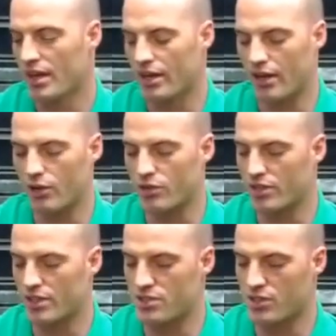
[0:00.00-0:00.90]
And I don't
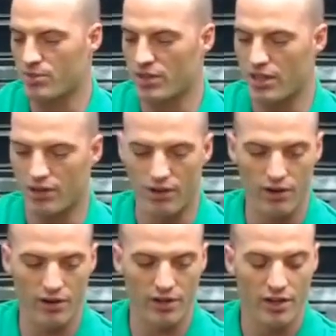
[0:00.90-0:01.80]
think that's going to be that
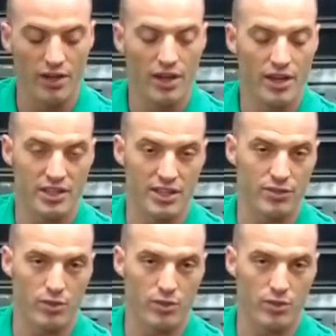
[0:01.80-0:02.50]
hard, given